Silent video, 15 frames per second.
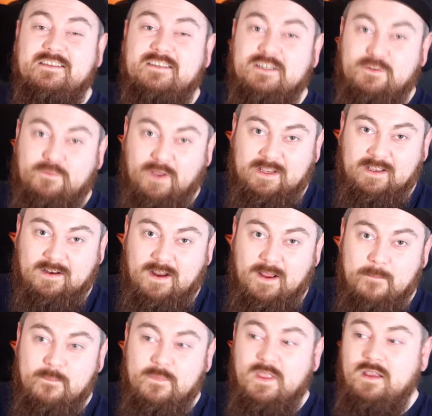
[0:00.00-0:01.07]
disfigure
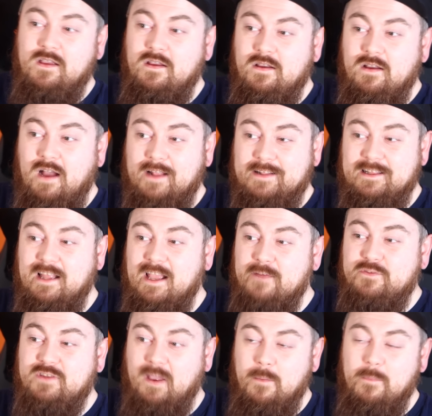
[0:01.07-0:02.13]
him and
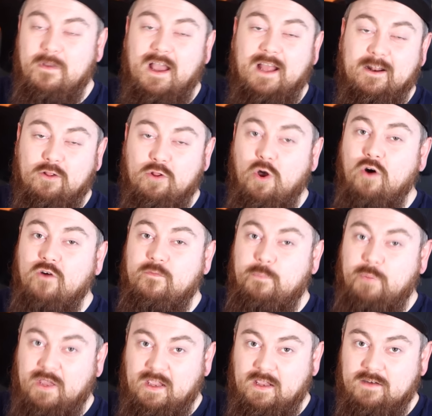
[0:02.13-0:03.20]
left him in a lot of
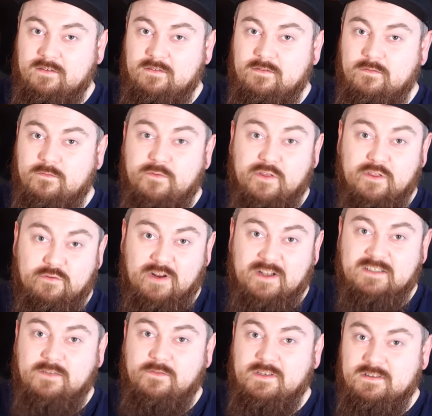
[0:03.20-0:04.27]
pain for the
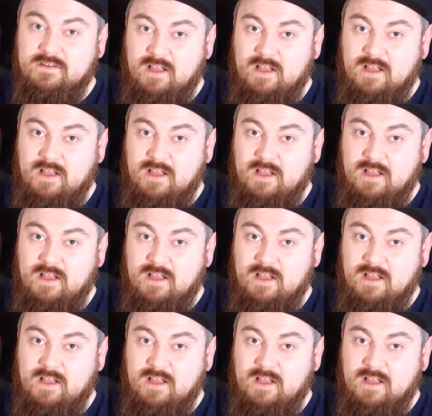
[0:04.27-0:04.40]
rest of his